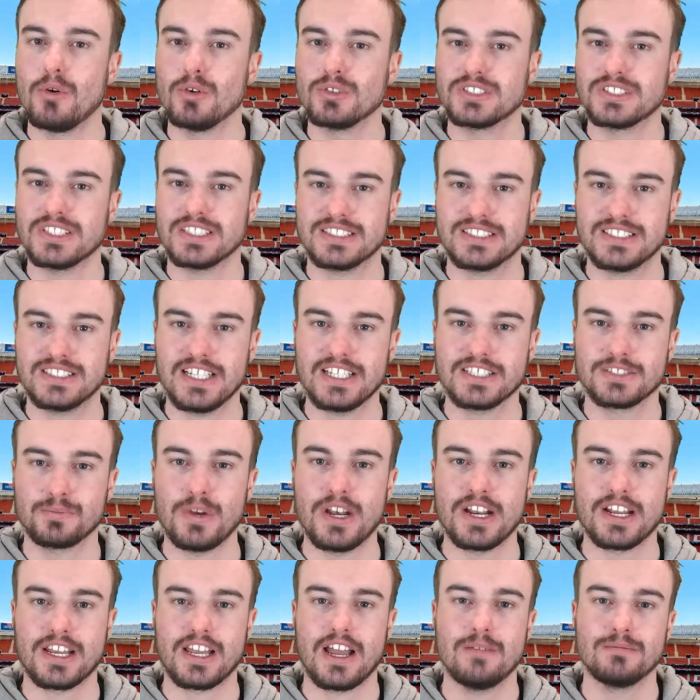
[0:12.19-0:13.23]
success when
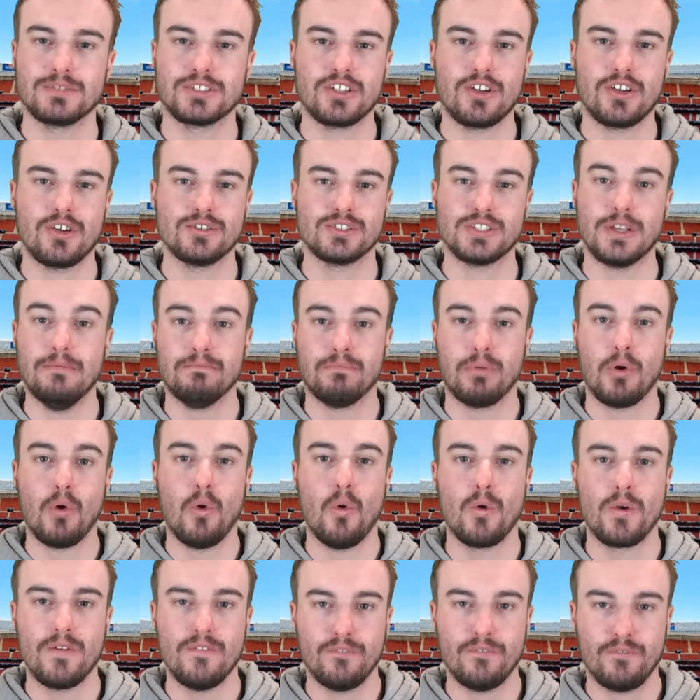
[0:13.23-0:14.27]
it comes to those
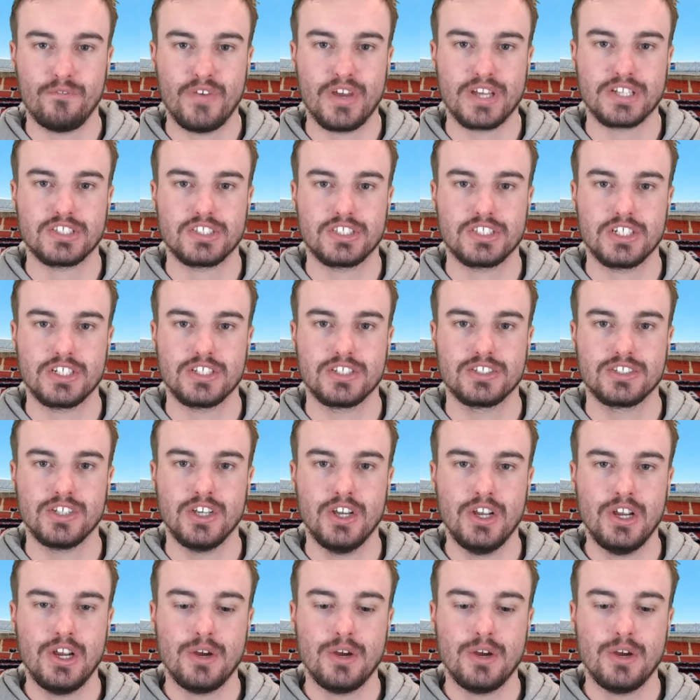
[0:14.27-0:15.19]
important fixtures,